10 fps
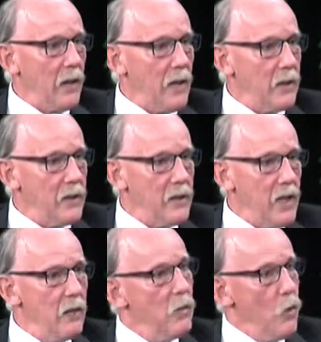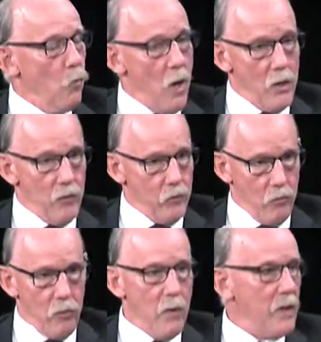I'd like to see water and
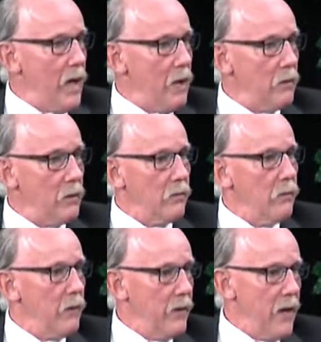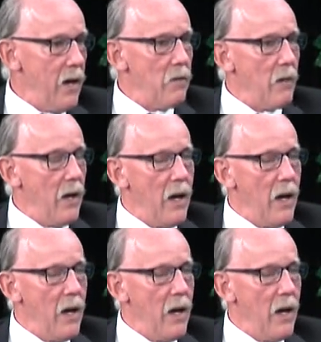sewer run down there.